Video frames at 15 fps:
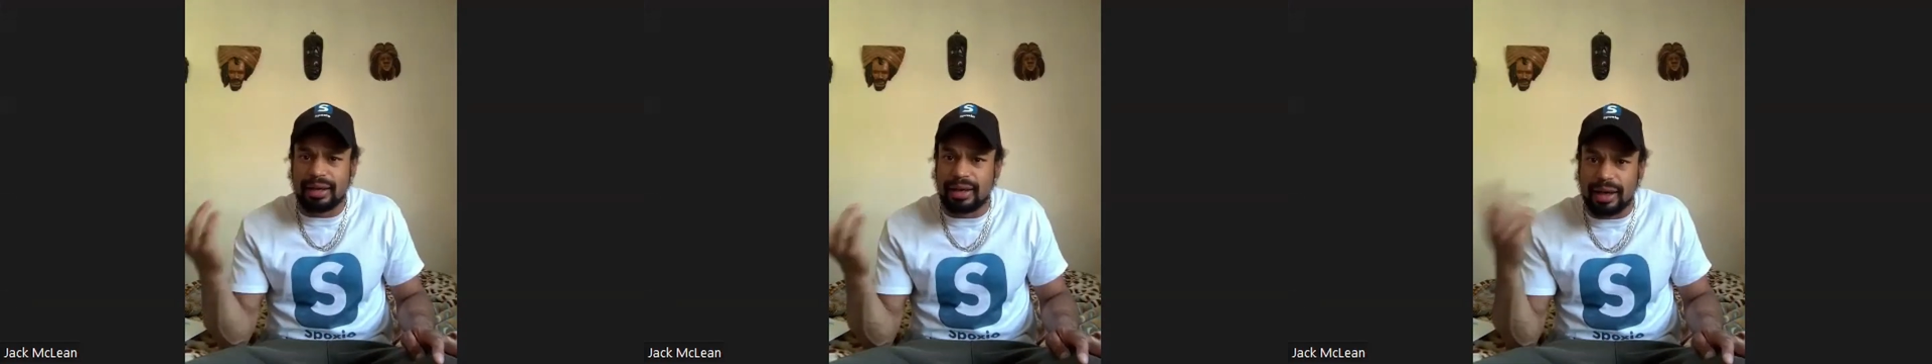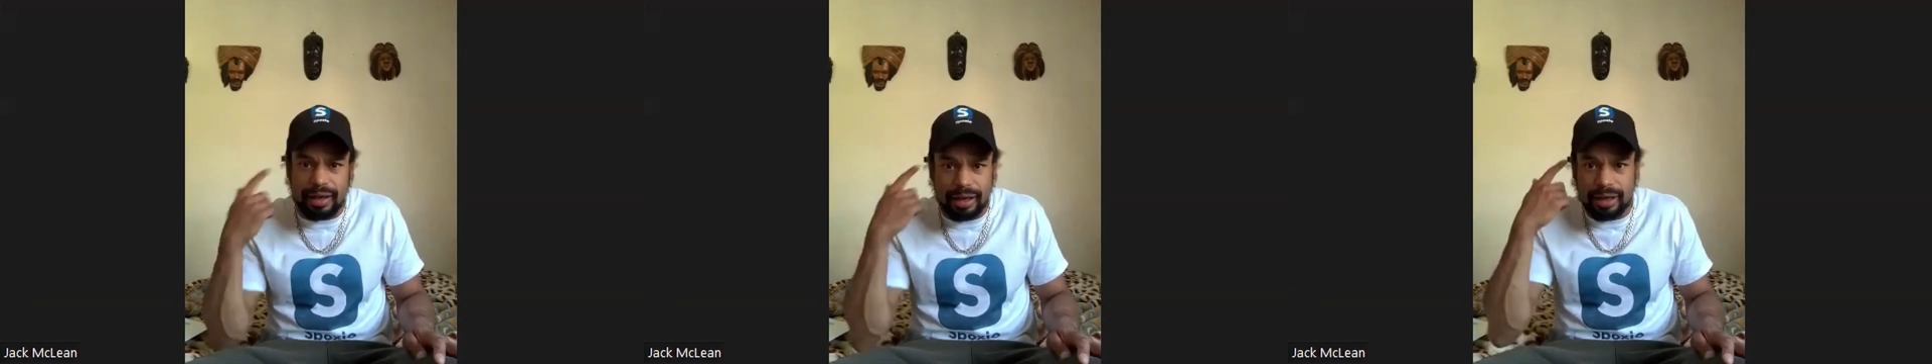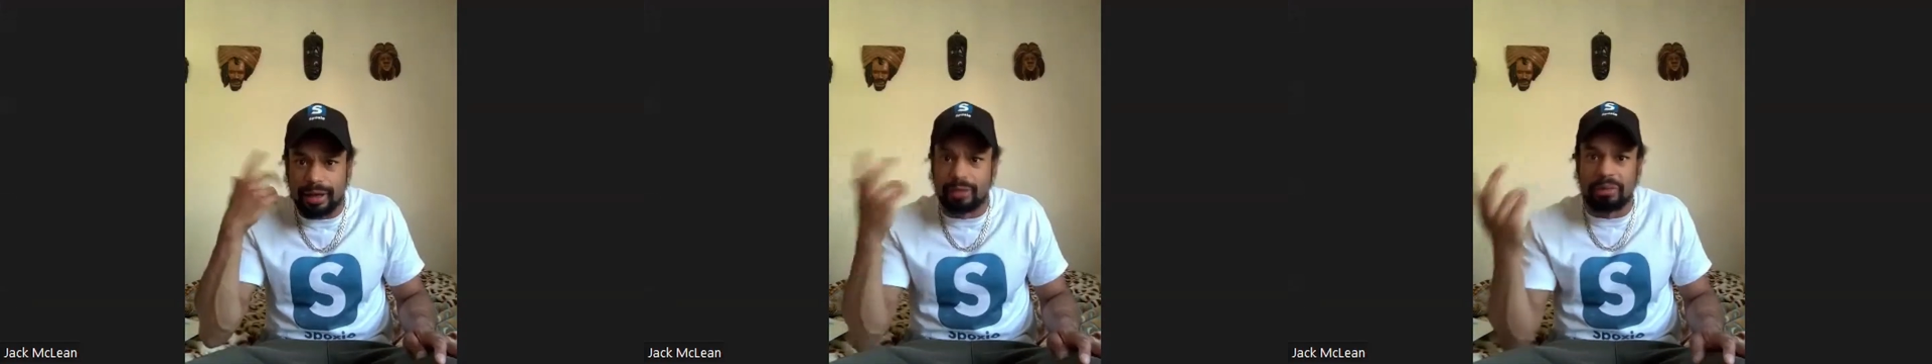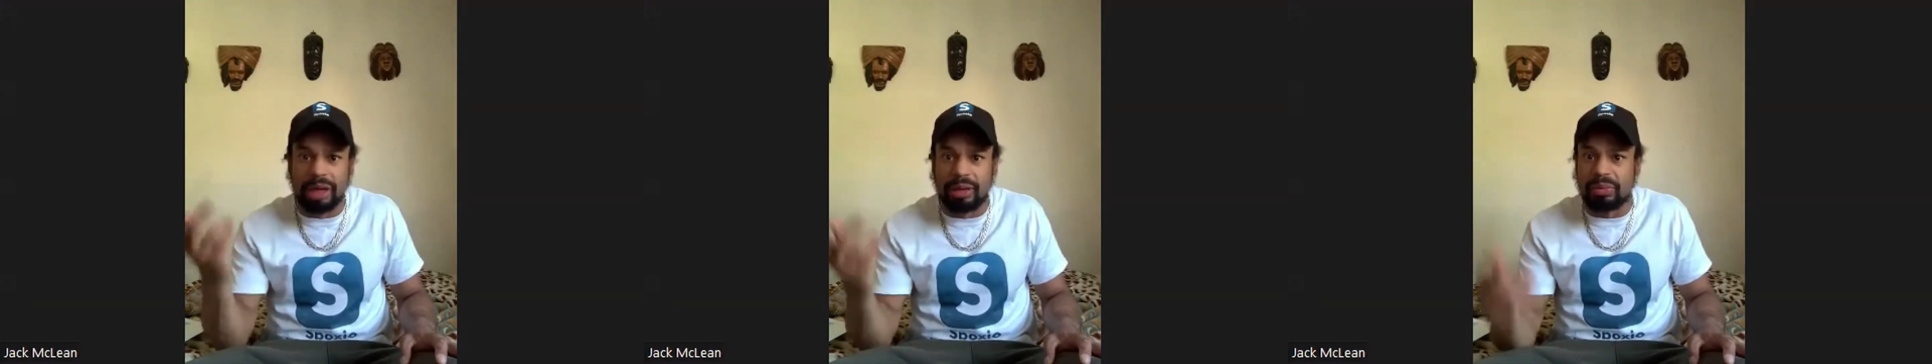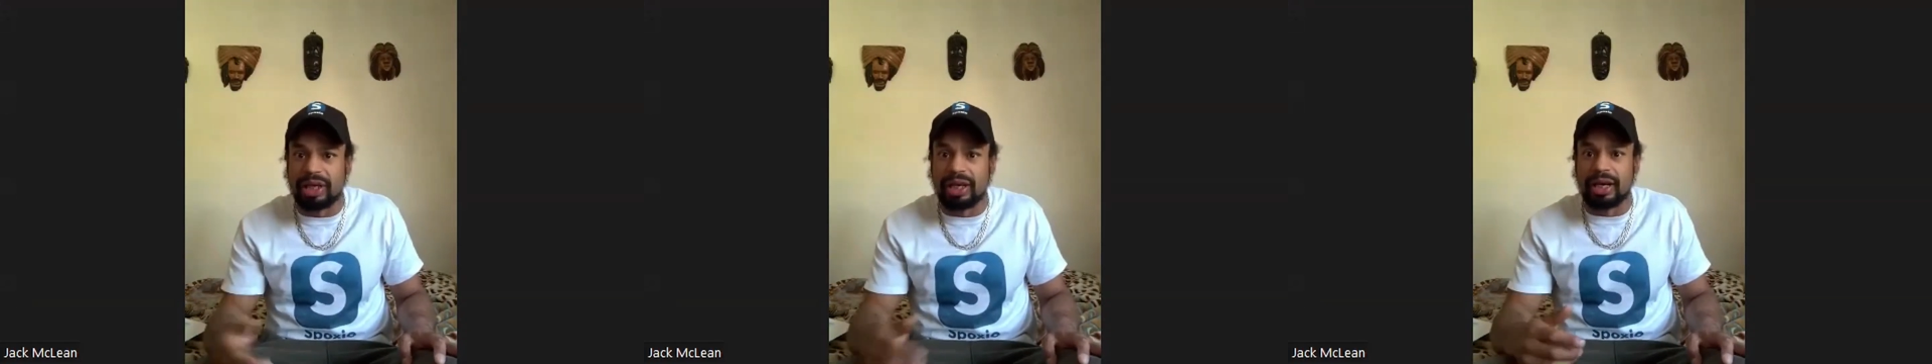I don't know,
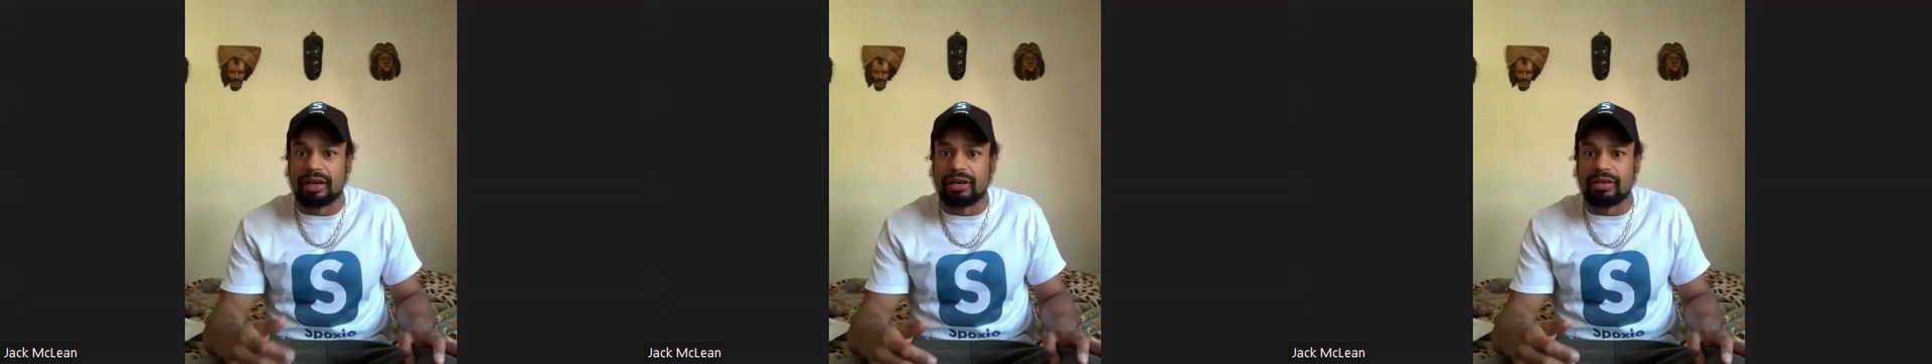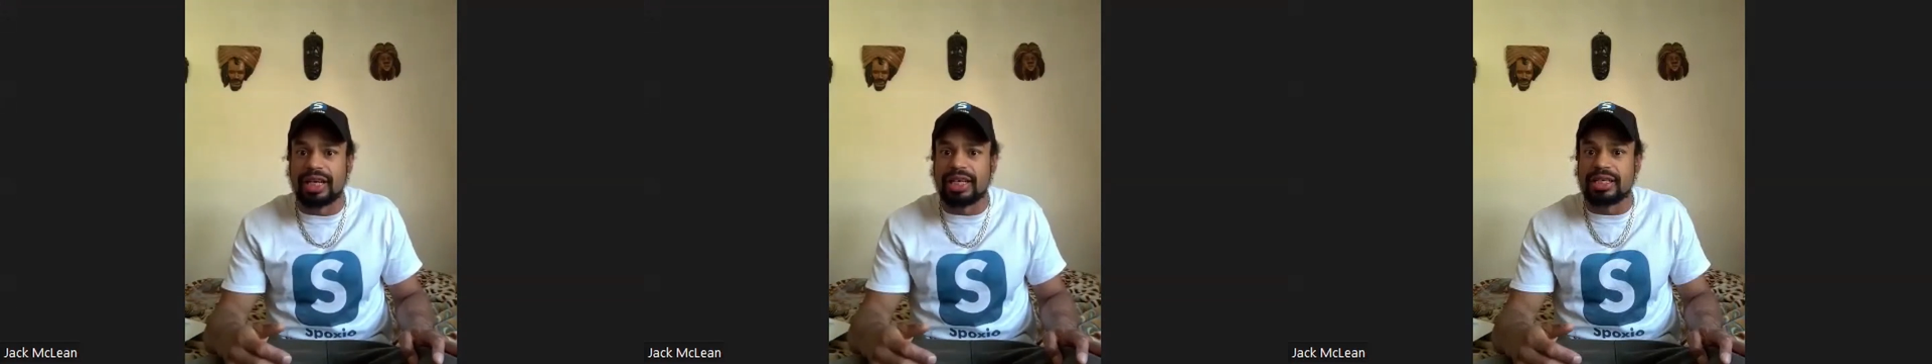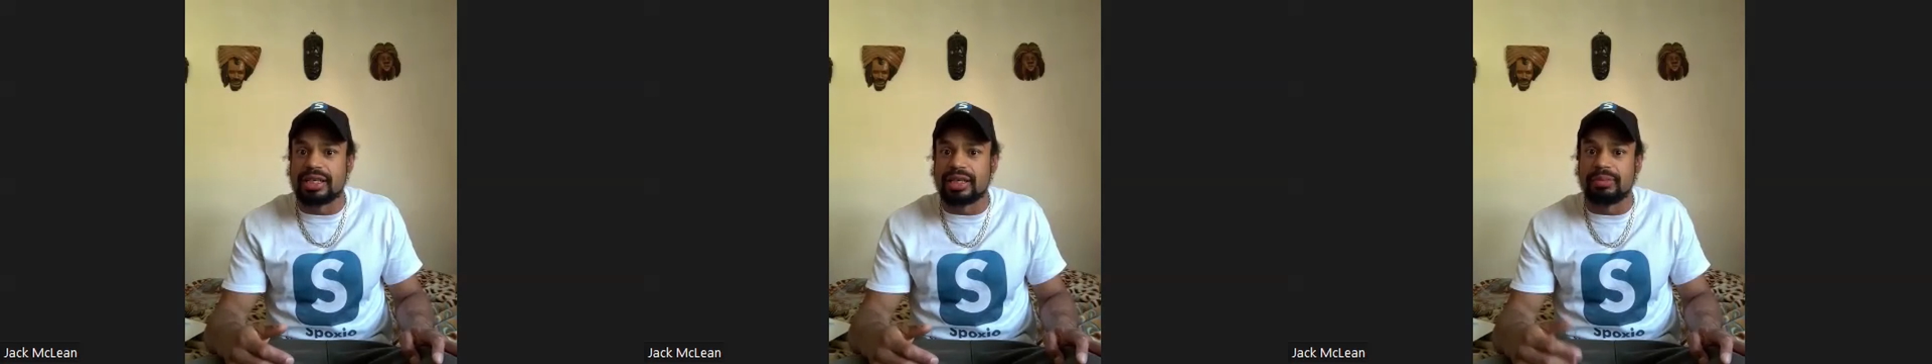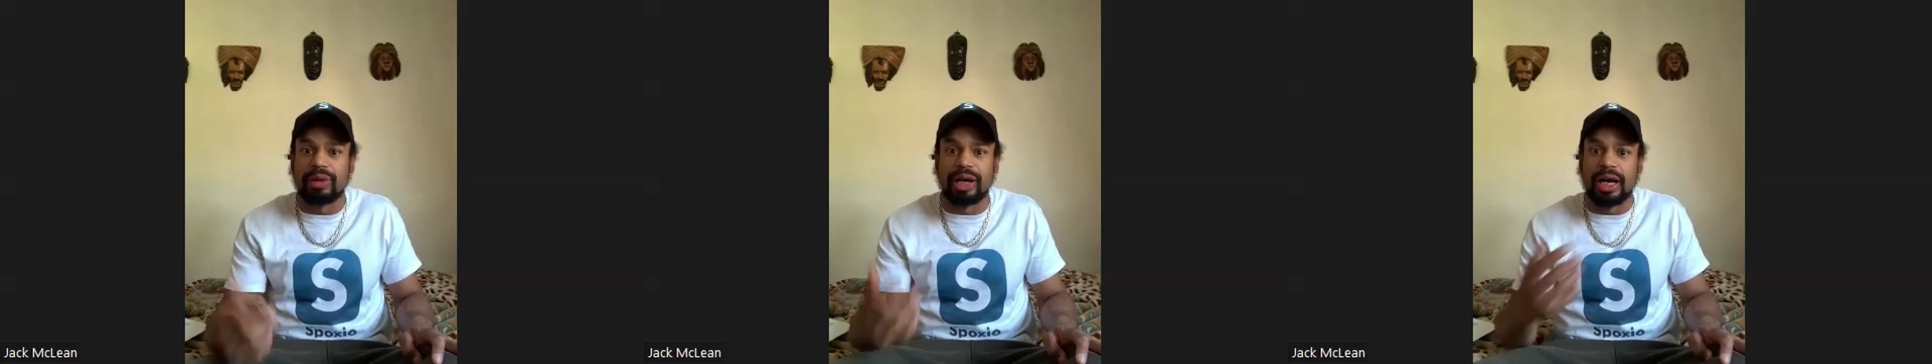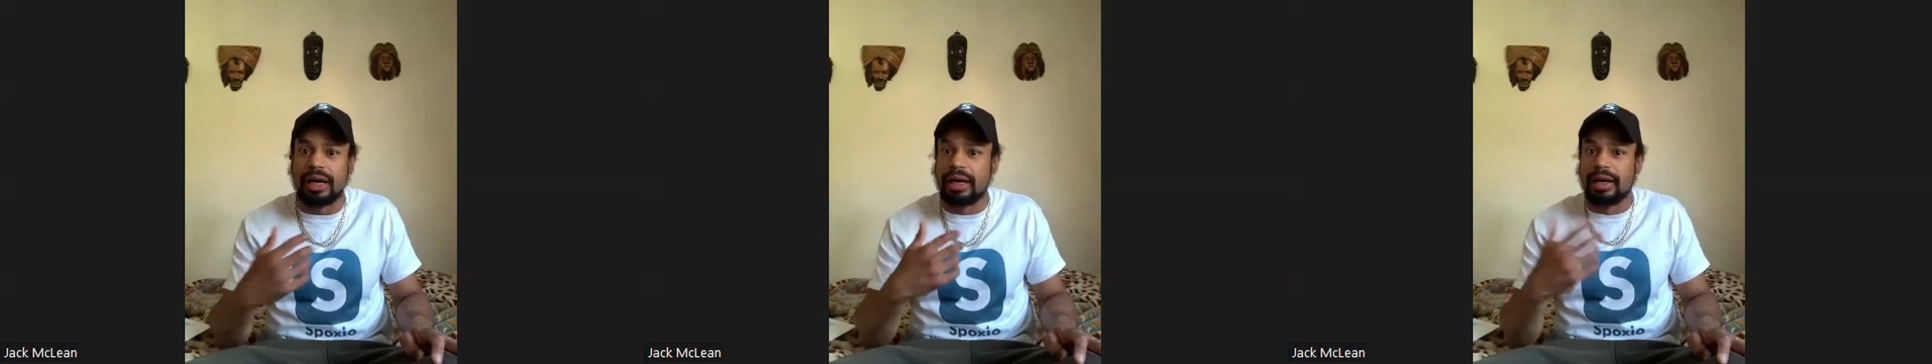maybe they're crazy,
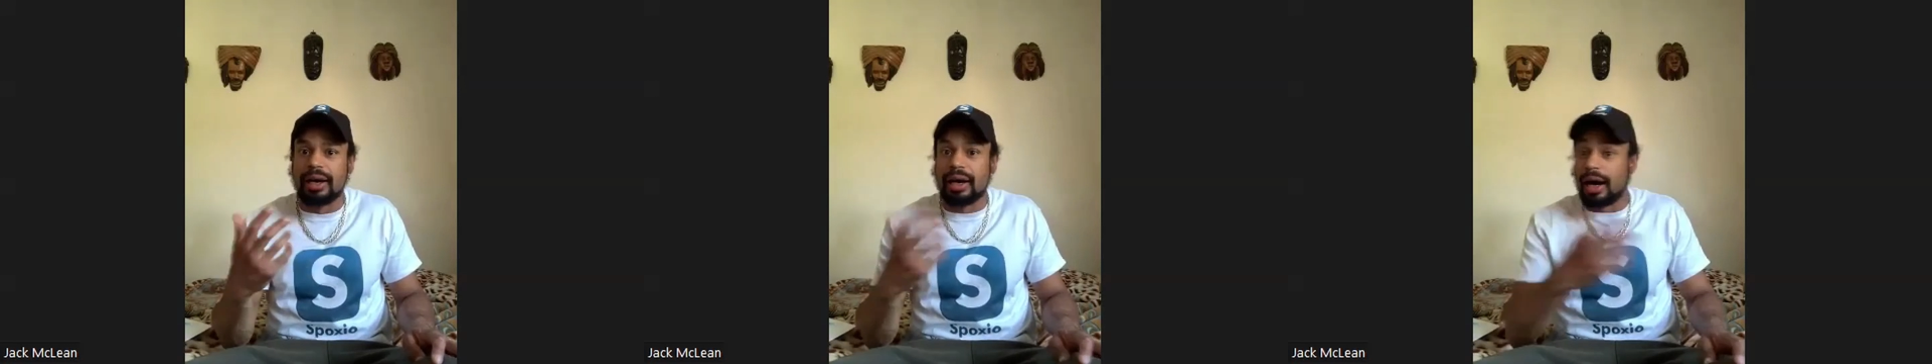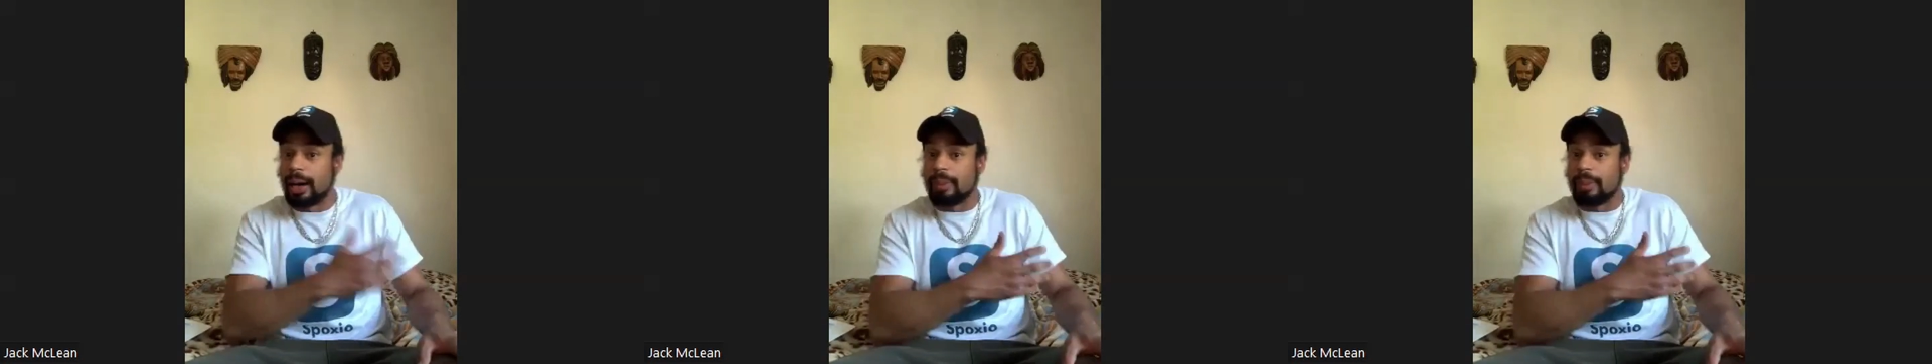but yeah.